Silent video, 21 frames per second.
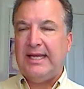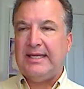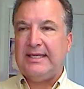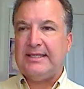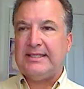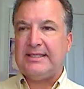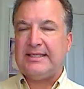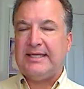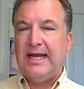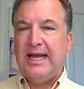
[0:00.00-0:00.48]

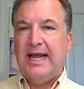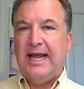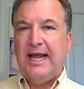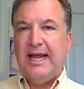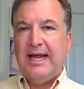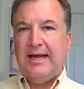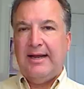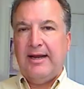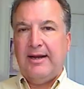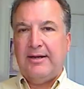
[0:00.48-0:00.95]
is
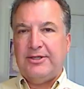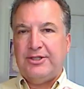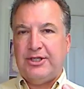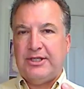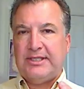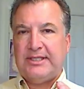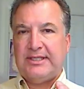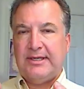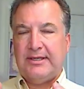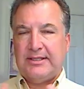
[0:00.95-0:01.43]

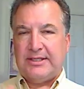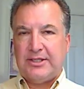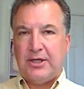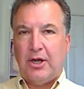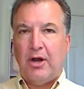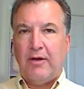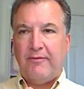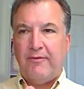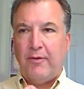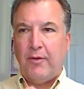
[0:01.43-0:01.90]

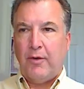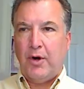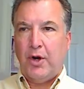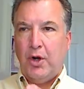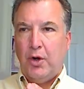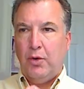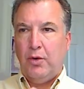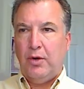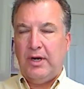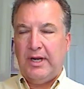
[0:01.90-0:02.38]
just
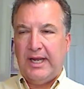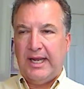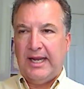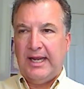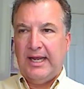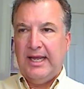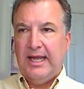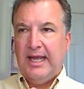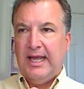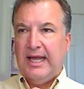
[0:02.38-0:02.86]
software
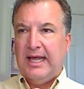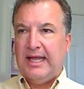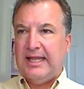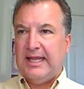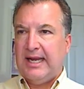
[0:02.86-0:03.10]
only,